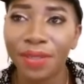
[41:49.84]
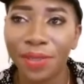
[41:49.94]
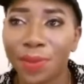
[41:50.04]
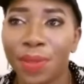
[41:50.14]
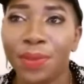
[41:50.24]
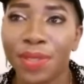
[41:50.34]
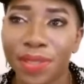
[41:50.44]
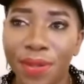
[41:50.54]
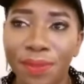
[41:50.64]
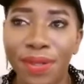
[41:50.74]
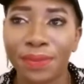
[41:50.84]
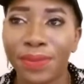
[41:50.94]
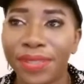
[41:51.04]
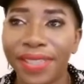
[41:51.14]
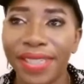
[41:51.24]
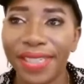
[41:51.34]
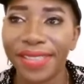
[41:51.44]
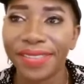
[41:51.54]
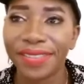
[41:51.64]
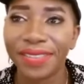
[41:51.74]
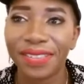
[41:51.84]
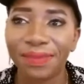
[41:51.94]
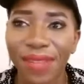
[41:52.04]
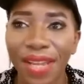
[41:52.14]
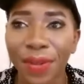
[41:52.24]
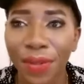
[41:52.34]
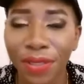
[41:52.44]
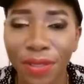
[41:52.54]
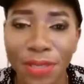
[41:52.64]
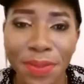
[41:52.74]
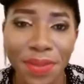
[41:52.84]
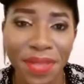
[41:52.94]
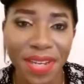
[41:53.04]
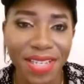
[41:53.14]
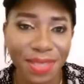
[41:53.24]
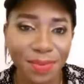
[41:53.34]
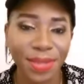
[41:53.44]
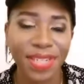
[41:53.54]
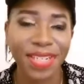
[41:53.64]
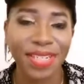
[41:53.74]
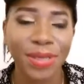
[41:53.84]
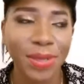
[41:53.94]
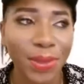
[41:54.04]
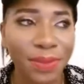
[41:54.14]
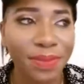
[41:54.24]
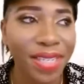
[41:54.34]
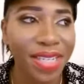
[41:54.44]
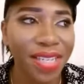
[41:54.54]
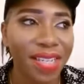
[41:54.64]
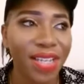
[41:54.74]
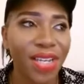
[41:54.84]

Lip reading: It will always come back. But then I called the hospital the next morning. They told me,